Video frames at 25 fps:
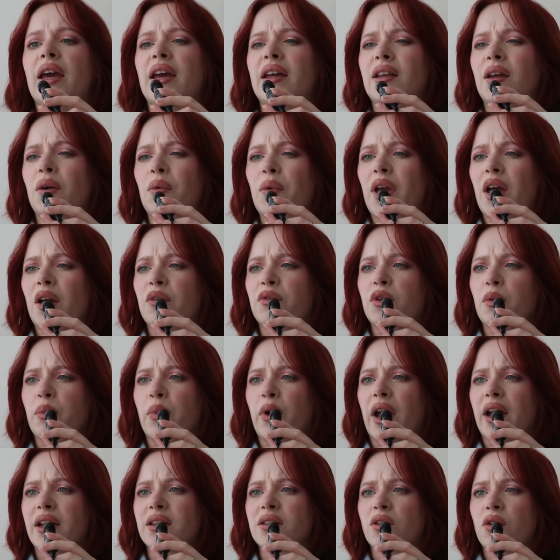and then we have the
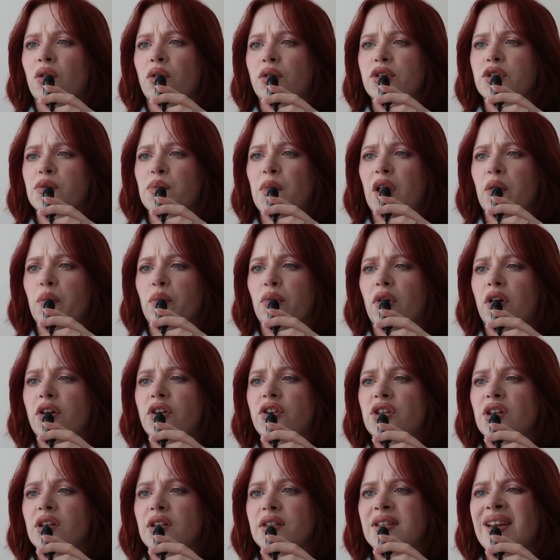brand Cosmic
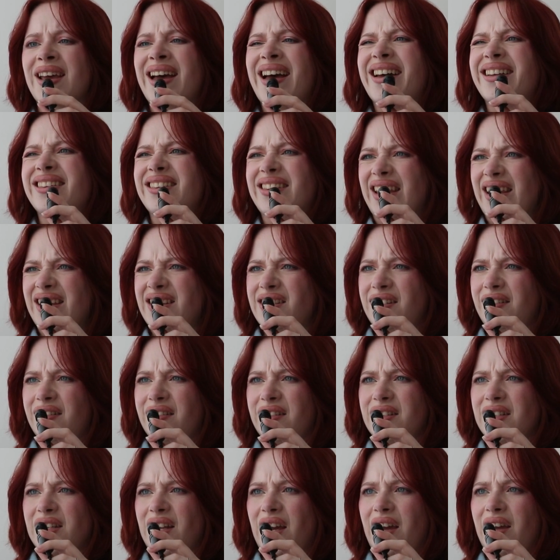Brushes. This
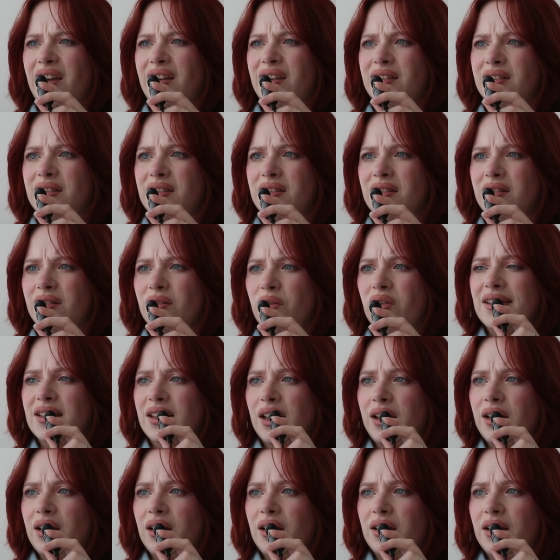looks nice. It's
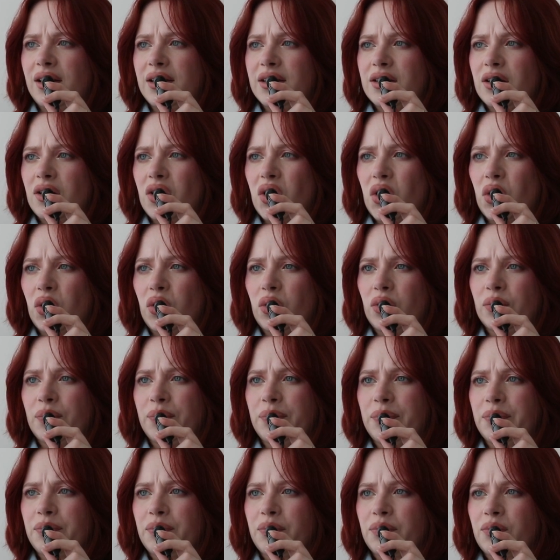like a little
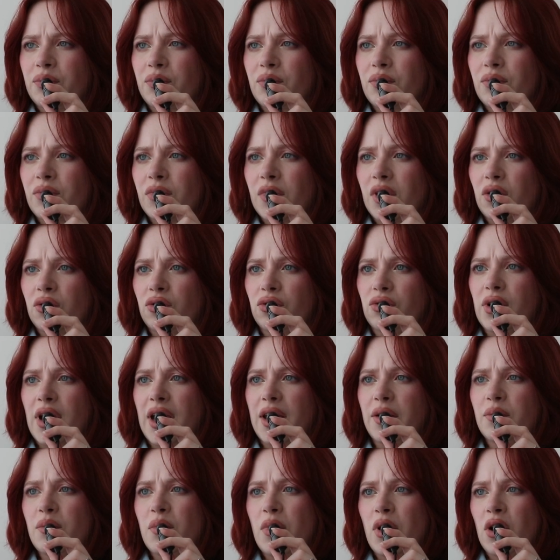
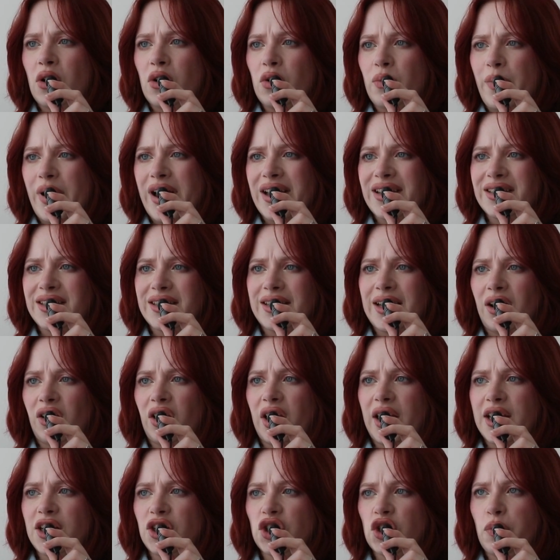rainbow
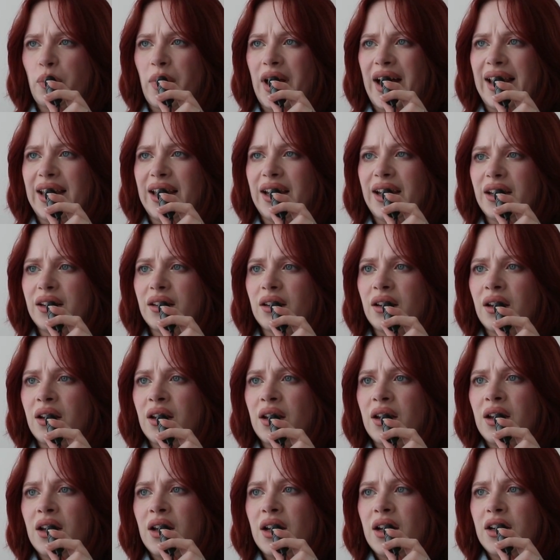pastel-ish palette.
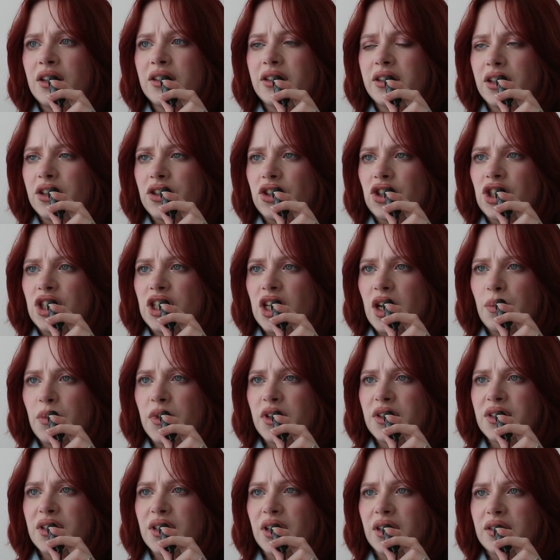The
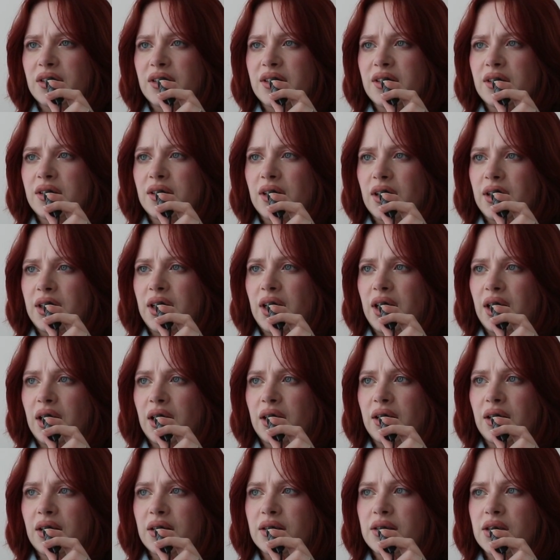shimmers are
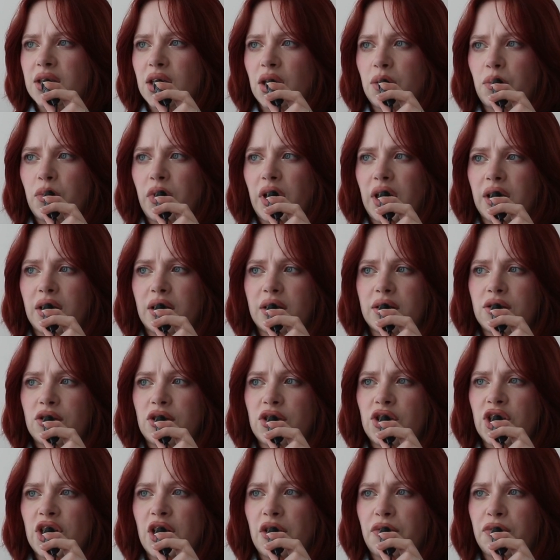stunning. There's some like
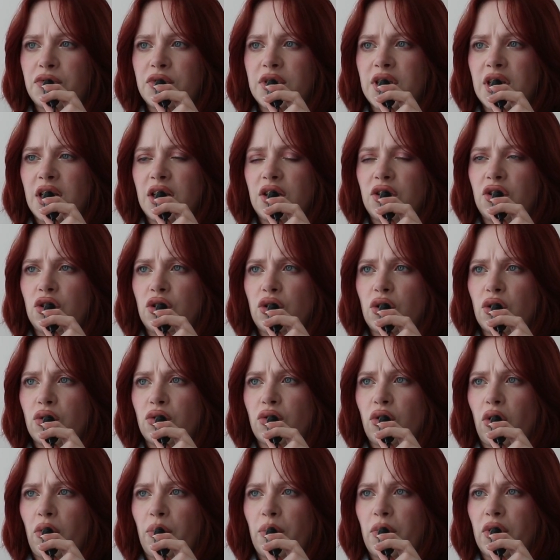shifty
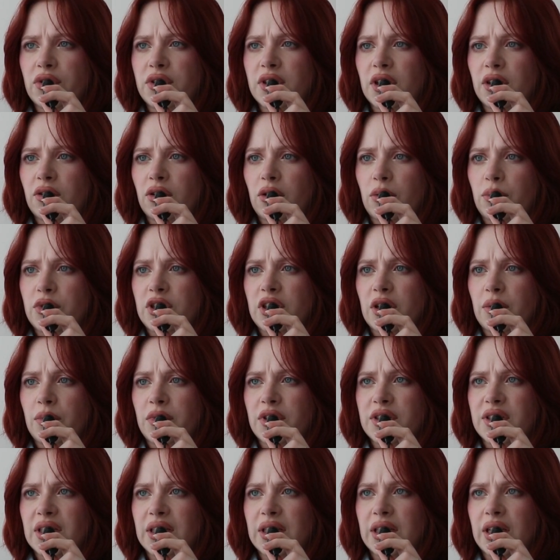duochrome multichrome
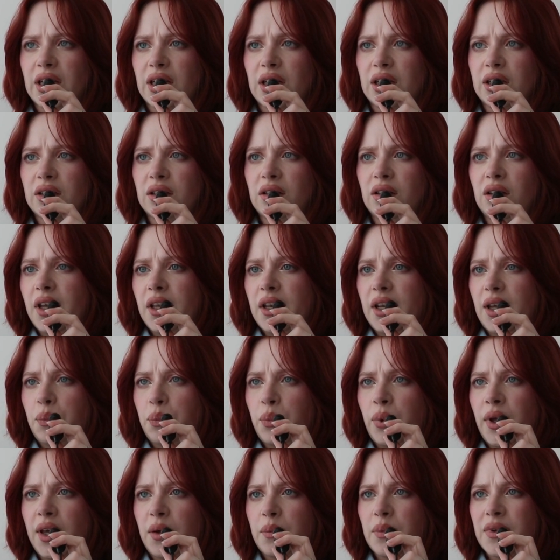shimmers in there. And that
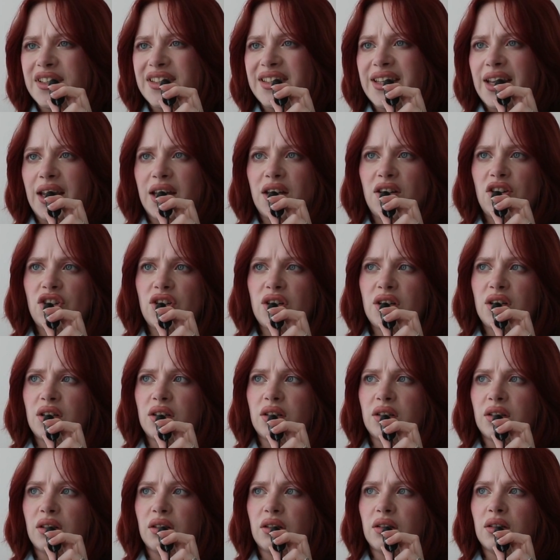
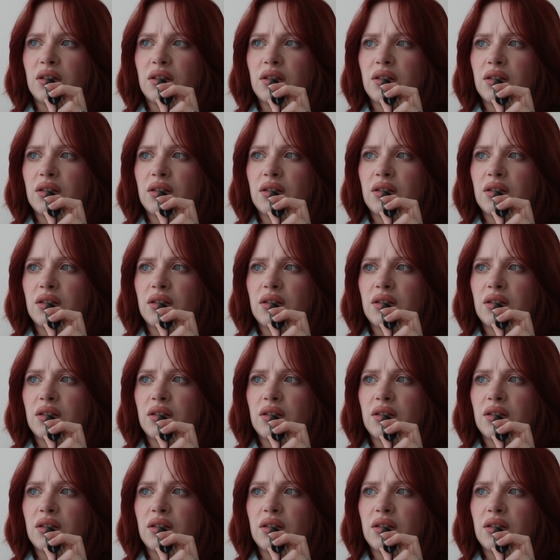pigmentation.